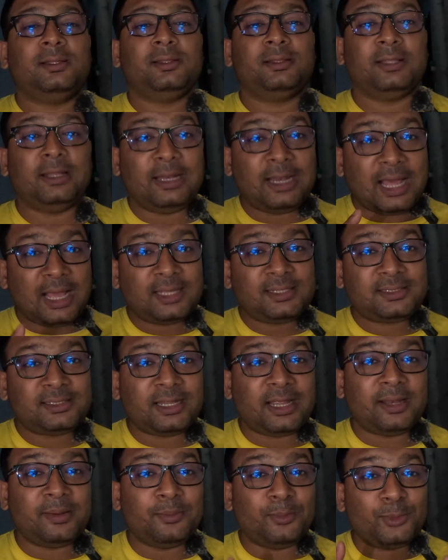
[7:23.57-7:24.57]
The last
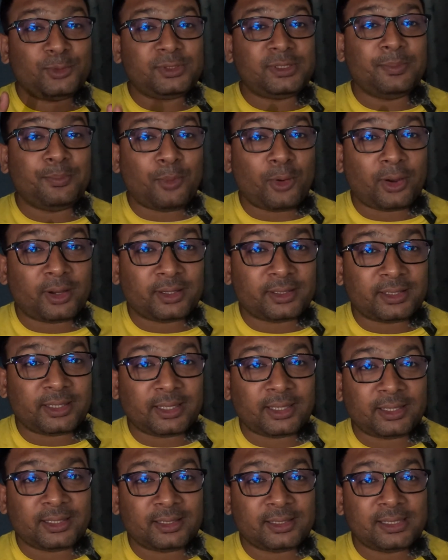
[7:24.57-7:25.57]
and most important
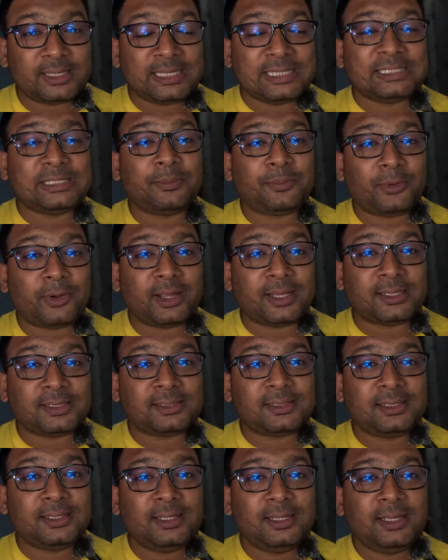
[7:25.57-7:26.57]
thing is the
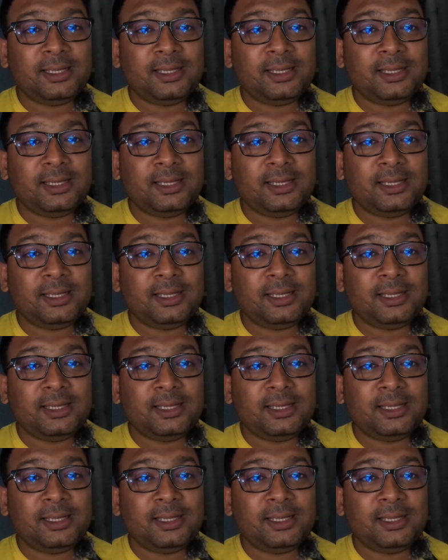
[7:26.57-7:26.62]
price.